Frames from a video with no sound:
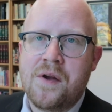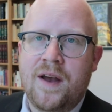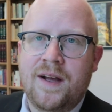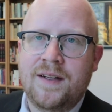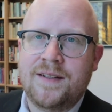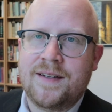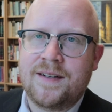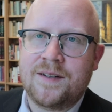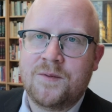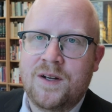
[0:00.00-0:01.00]

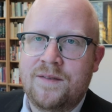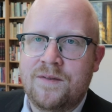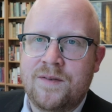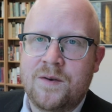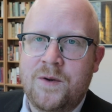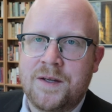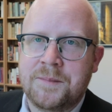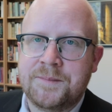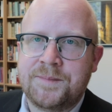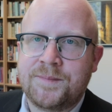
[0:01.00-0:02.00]
And we'll have a fun week.
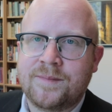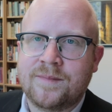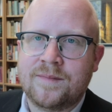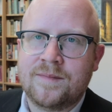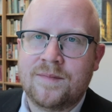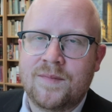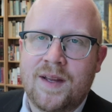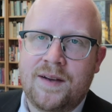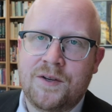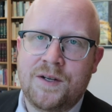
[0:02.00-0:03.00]

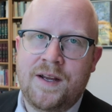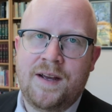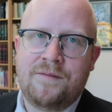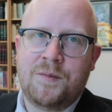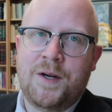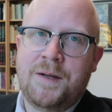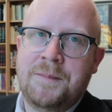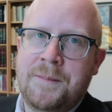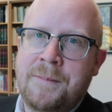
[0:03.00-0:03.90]
Have a good day, everybody.